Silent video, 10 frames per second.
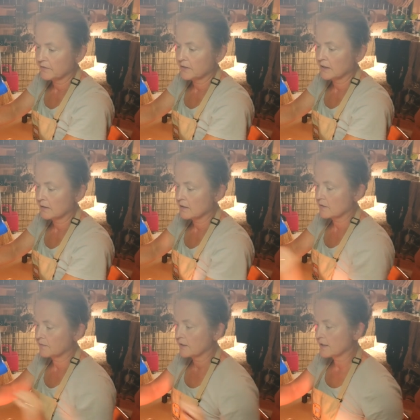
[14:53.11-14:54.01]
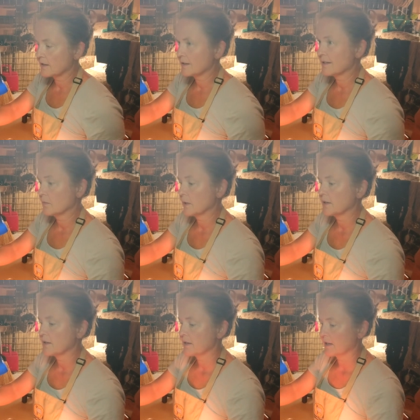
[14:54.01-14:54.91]
Gillies fleece because it
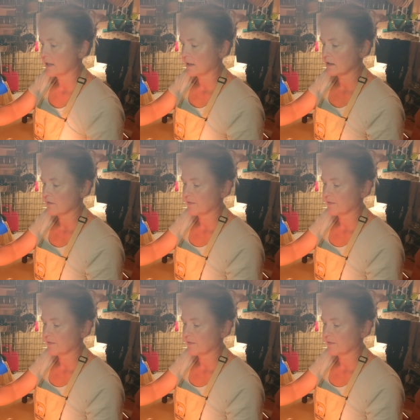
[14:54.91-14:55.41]
was the next